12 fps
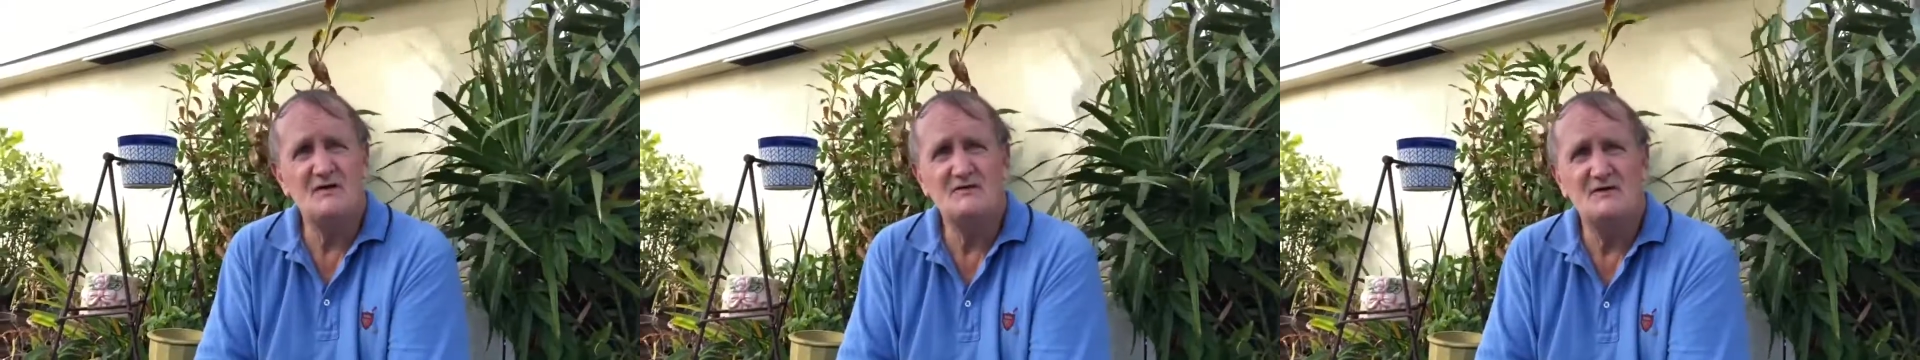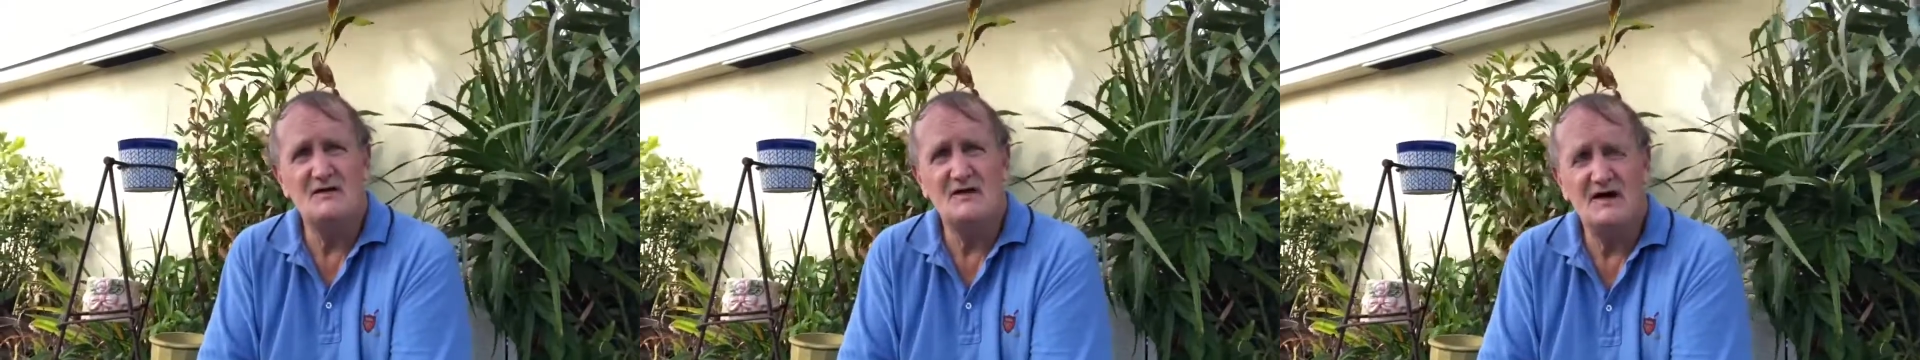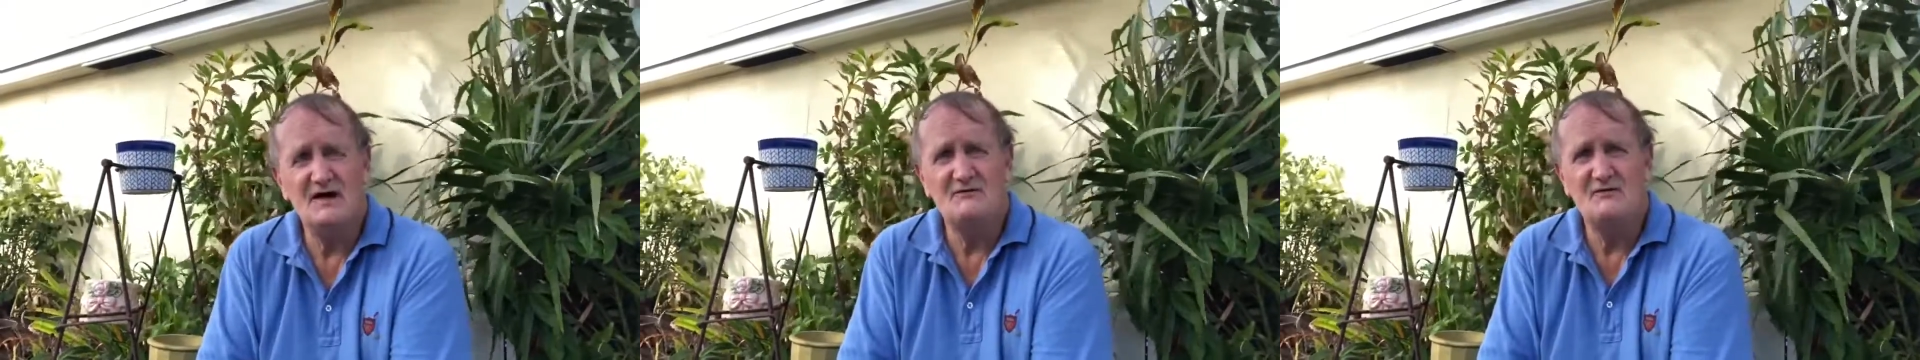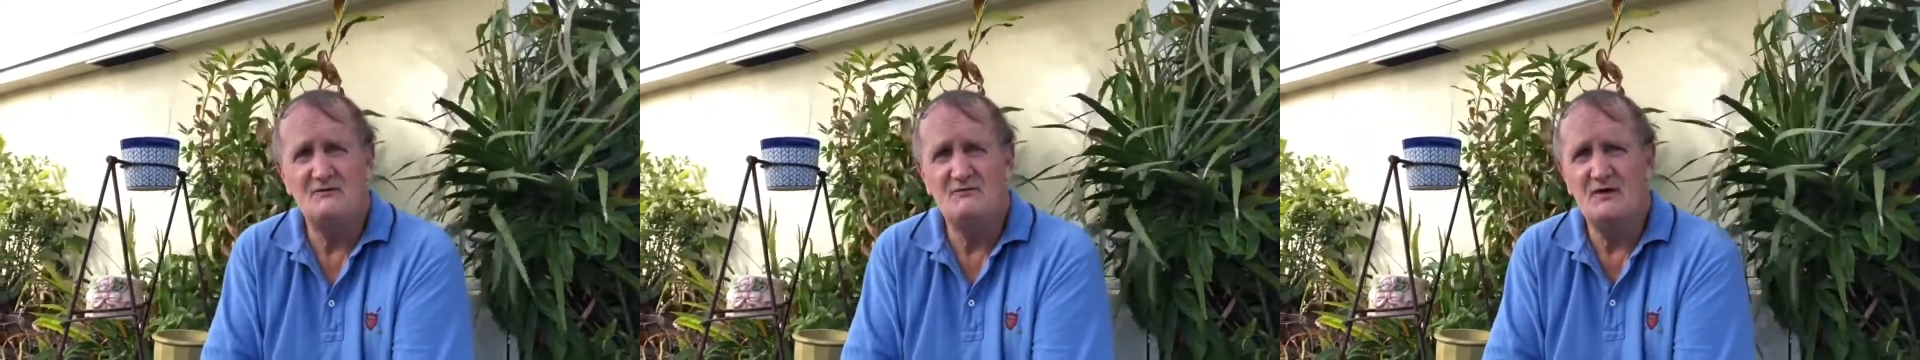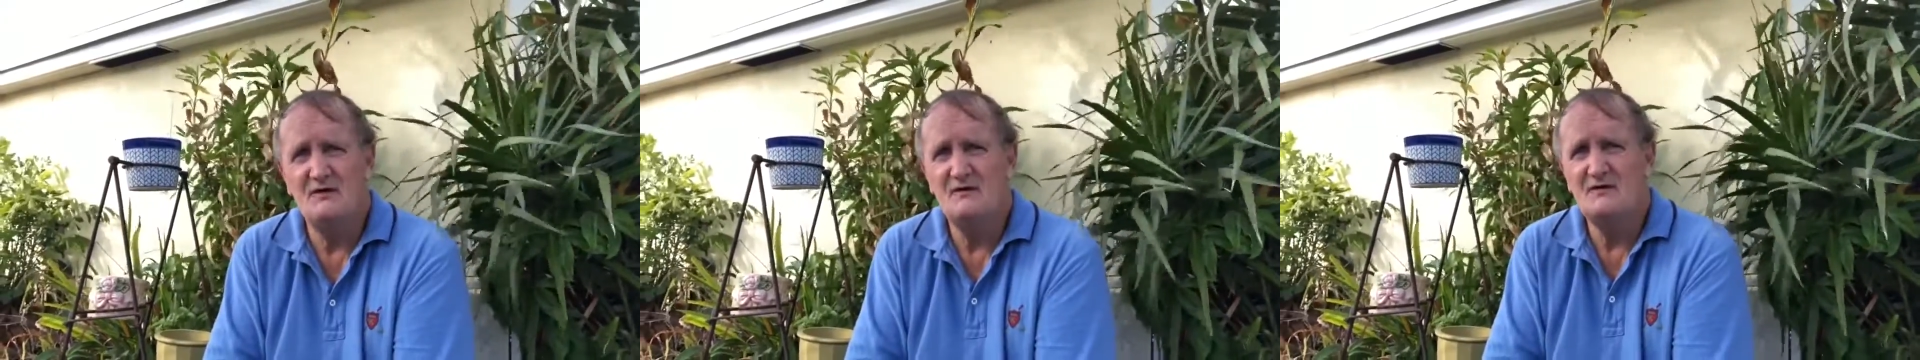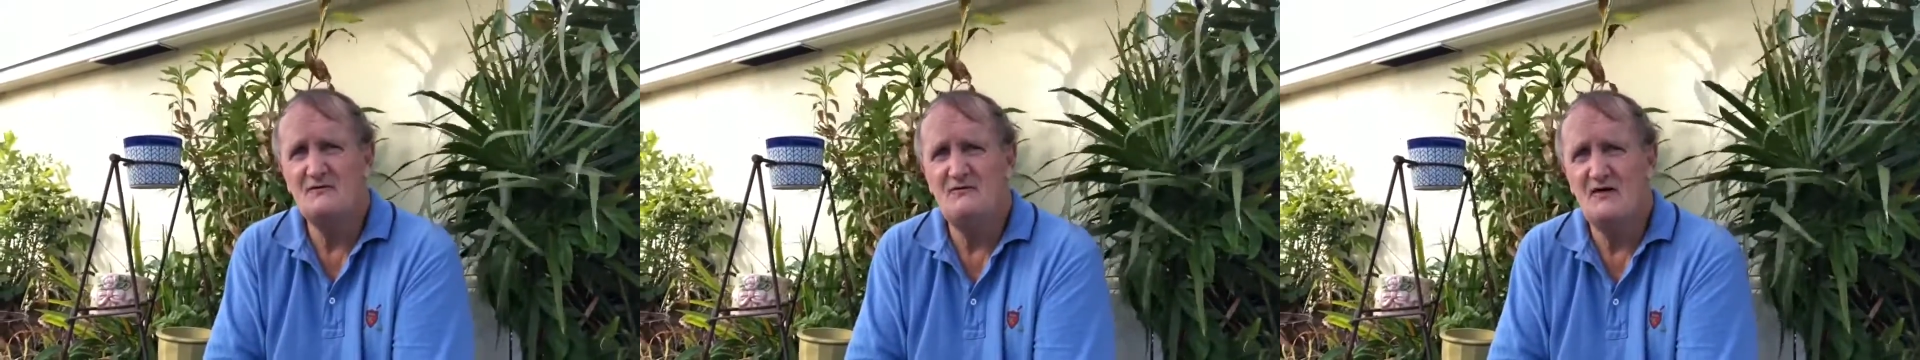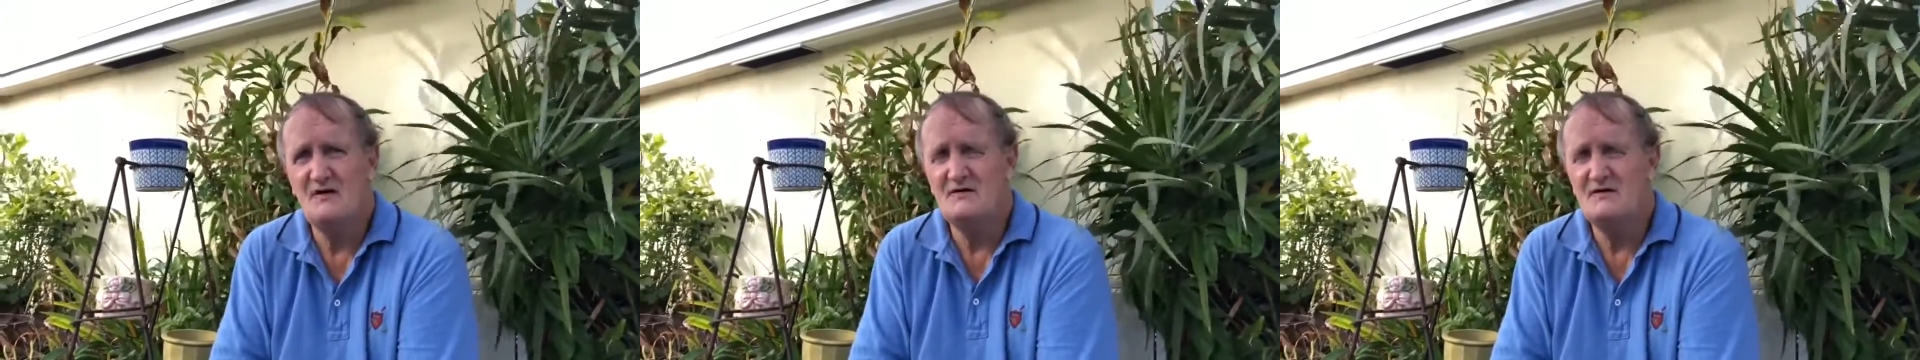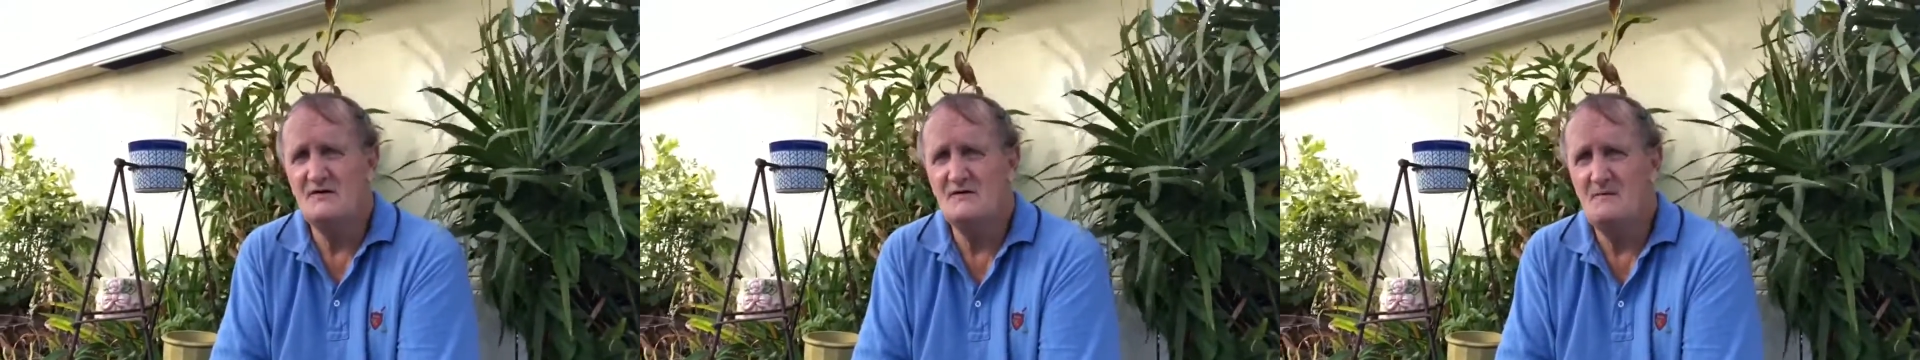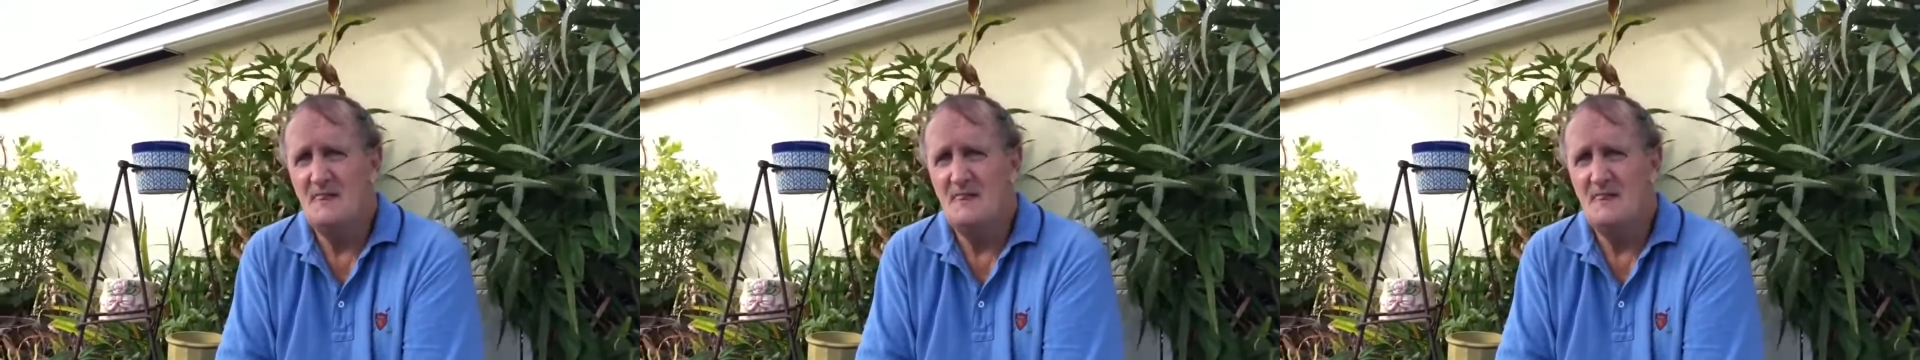the rest of our lives up there, as far as